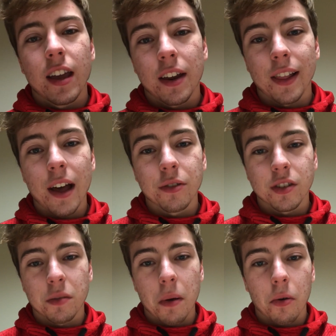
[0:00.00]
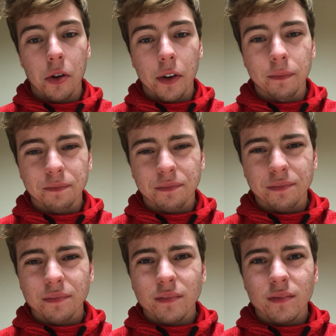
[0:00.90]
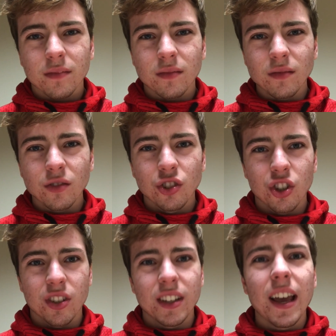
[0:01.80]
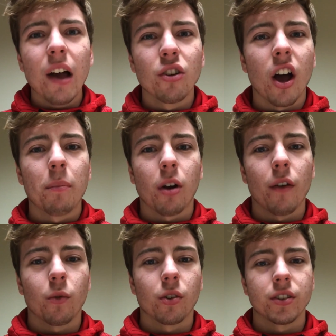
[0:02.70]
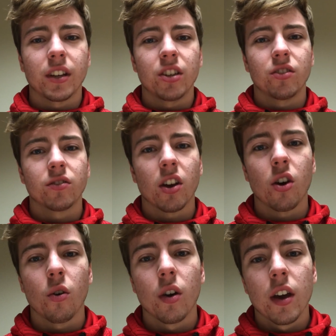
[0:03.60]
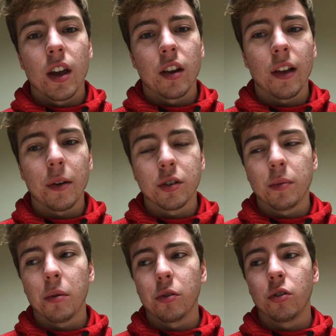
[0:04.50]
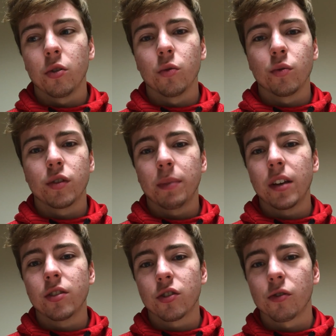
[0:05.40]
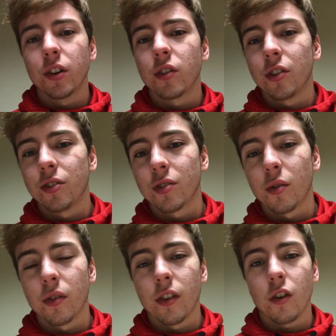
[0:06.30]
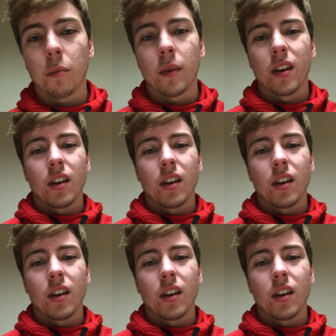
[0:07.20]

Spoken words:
It allows us to be able to just see how nonprofit organizations go and allow us to be able to do speeches and researches over them.